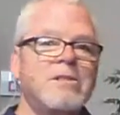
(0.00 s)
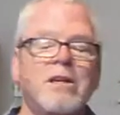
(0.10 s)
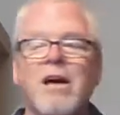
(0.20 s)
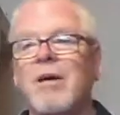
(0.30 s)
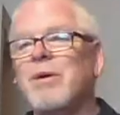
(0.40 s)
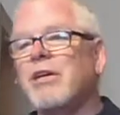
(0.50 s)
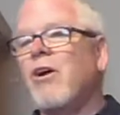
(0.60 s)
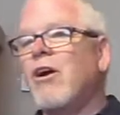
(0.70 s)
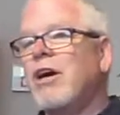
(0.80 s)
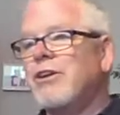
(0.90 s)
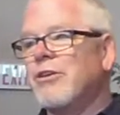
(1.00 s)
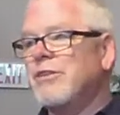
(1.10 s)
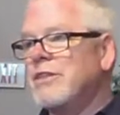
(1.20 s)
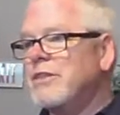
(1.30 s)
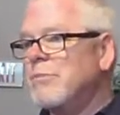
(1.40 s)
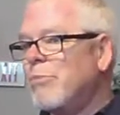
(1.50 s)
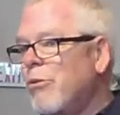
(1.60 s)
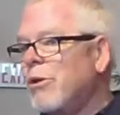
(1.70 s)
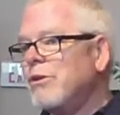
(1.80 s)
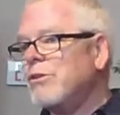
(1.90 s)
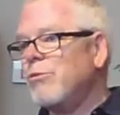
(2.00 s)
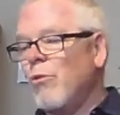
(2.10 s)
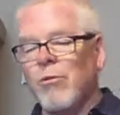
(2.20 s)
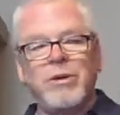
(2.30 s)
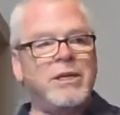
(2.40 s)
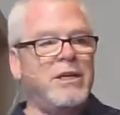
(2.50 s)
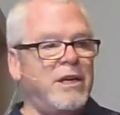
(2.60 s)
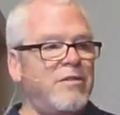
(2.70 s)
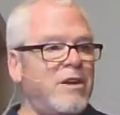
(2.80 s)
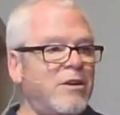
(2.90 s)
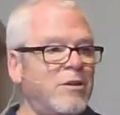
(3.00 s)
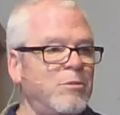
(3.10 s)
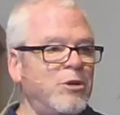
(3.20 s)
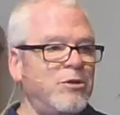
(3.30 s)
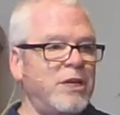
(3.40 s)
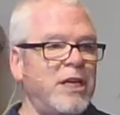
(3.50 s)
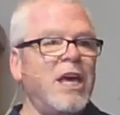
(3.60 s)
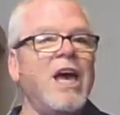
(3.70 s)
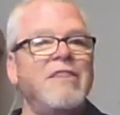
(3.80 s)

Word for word: to come and honor this important woman in their community.